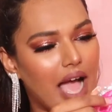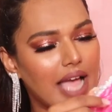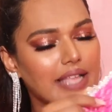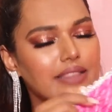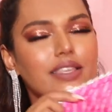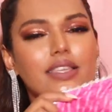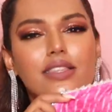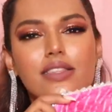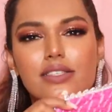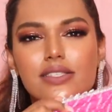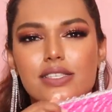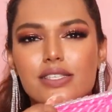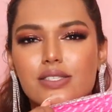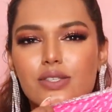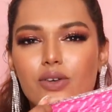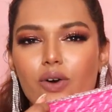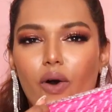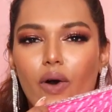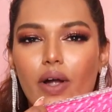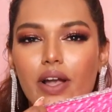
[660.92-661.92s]
I think this is
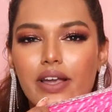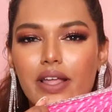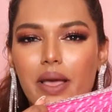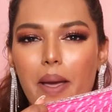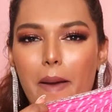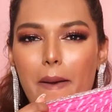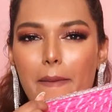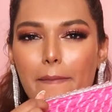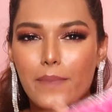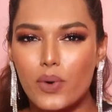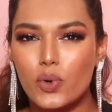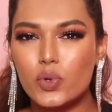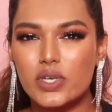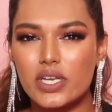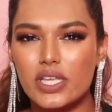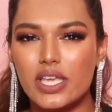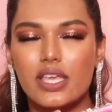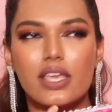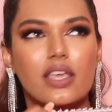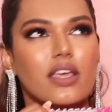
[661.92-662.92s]
called
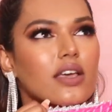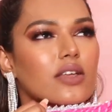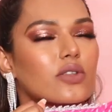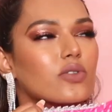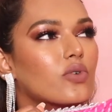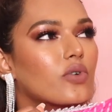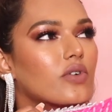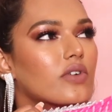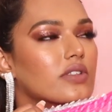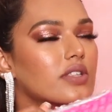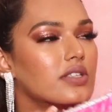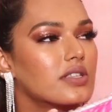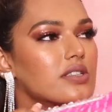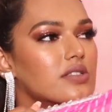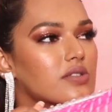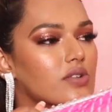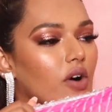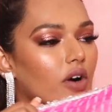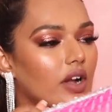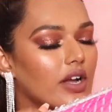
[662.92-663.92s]
booty. No, this is
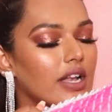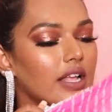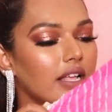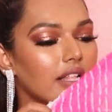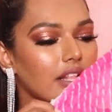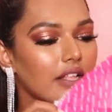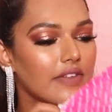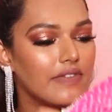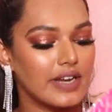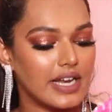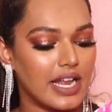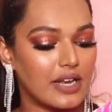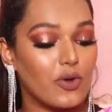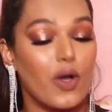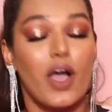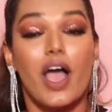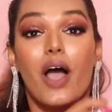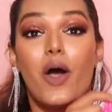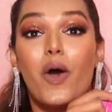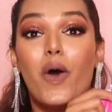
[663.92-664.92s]
called, wait, I know.
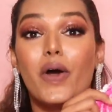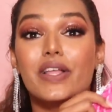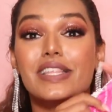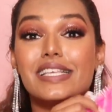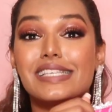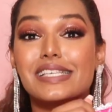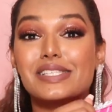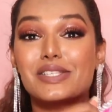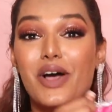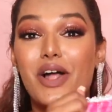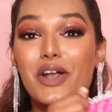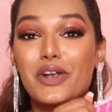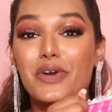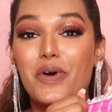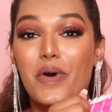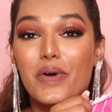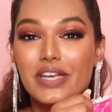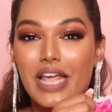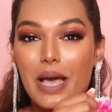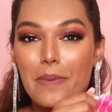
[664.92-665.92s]
Oh, this is called
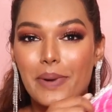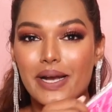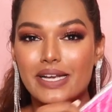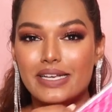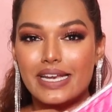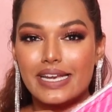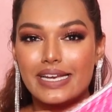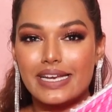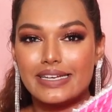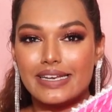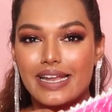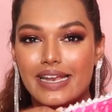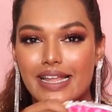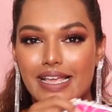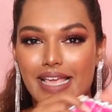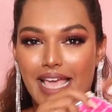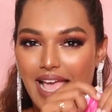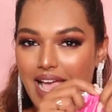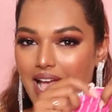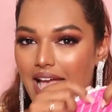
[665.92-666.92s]
gota patti
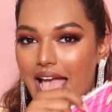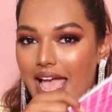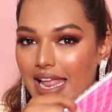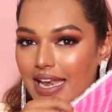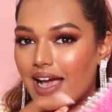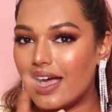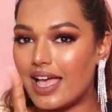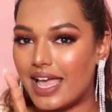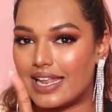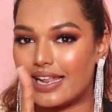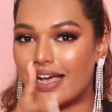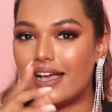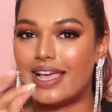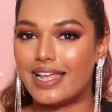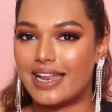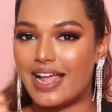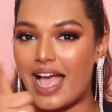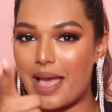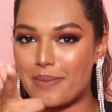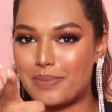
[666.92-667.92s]
detailing. Hai na.
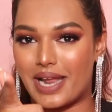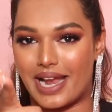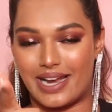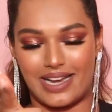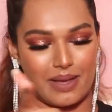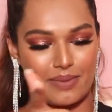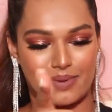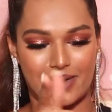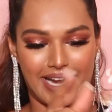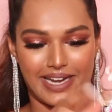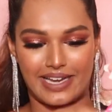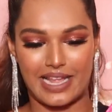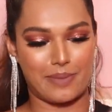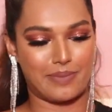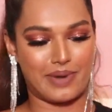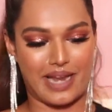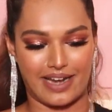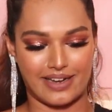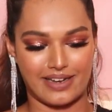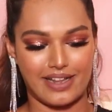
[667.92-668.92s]
I'm
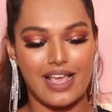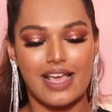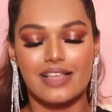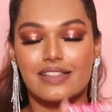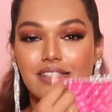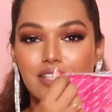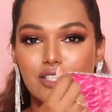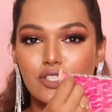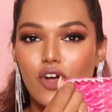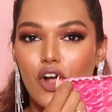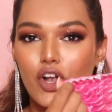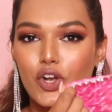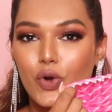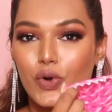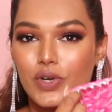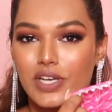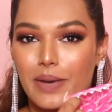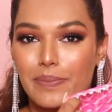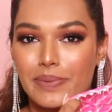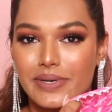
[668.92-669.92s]
right. This is called
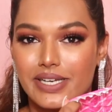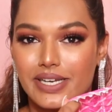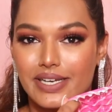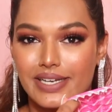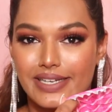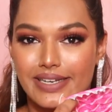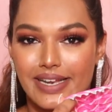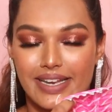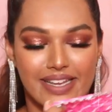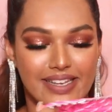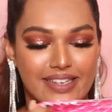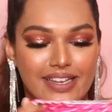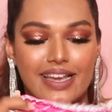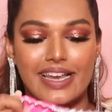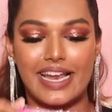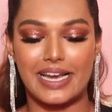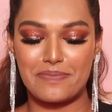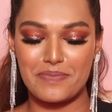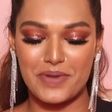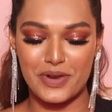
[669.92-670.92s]
gota patti detailing. Now,
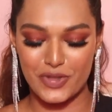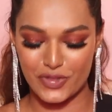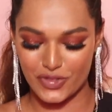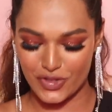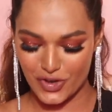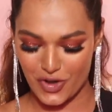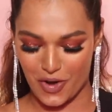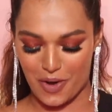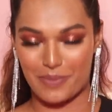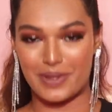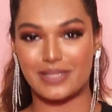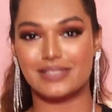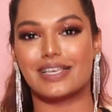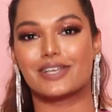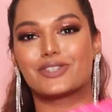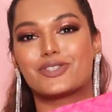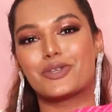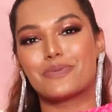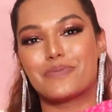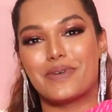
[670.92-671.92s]
let me know in the comment
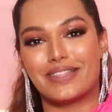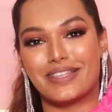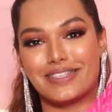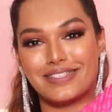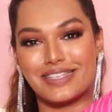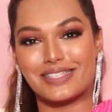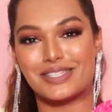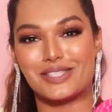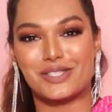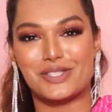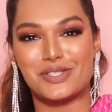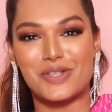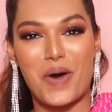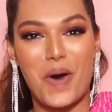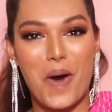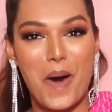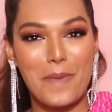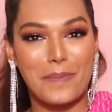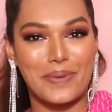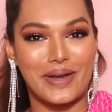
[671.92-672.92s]
section. But this is so
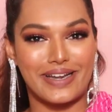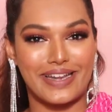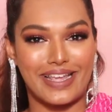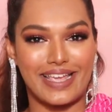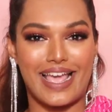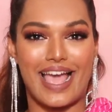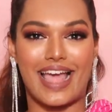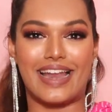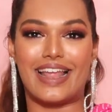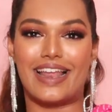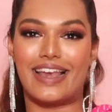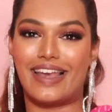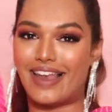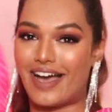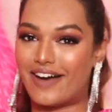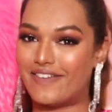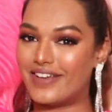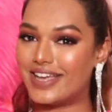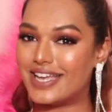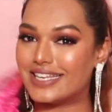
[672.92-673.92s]
pretty and I
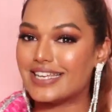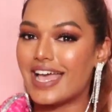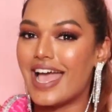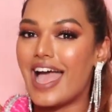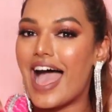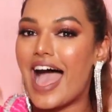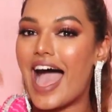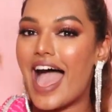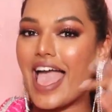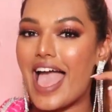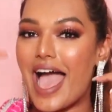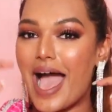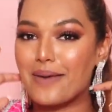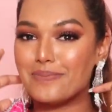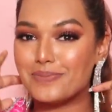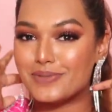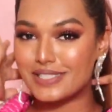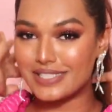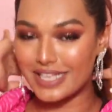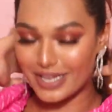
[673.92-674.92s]
love it. I
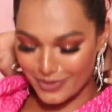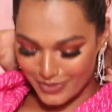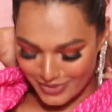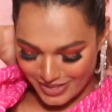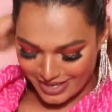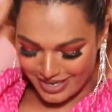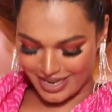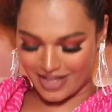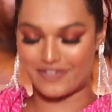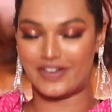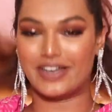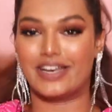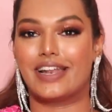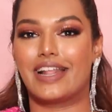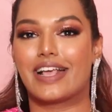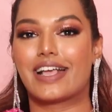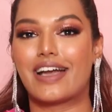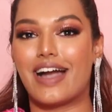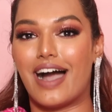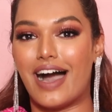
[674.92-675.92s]
absolutely love it and
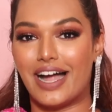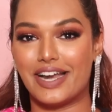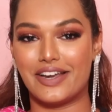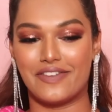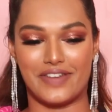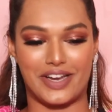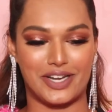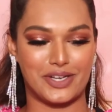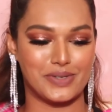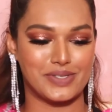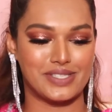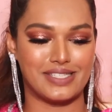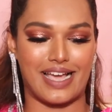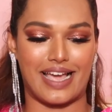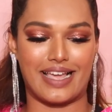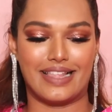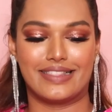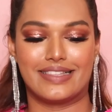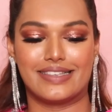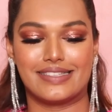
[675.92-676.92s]
I can't wait to style